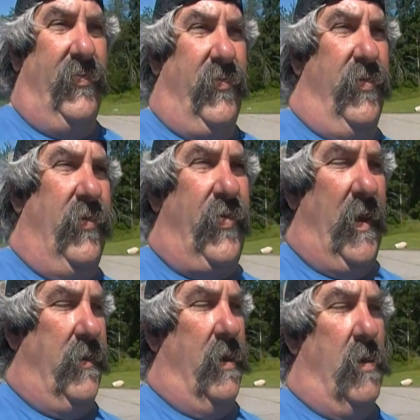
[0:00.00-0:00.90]
and
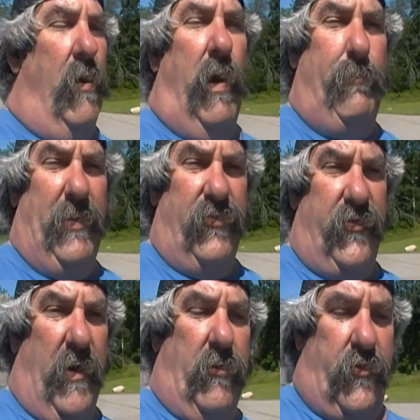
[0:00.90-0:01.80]
decided to go up
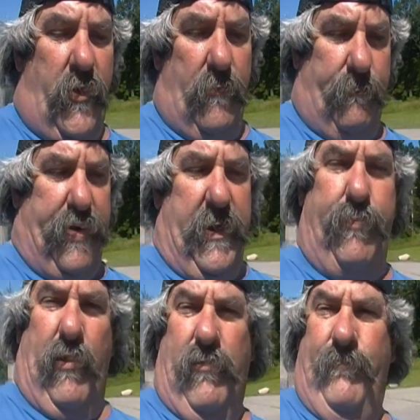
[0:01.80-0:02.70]
and start shooting
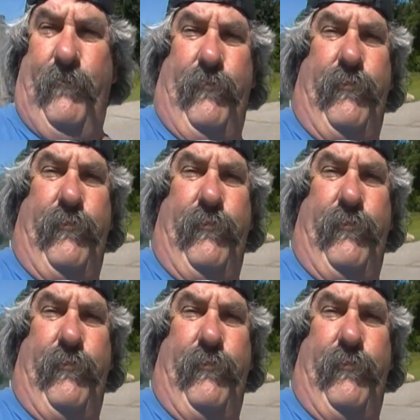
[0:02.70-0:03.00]
people.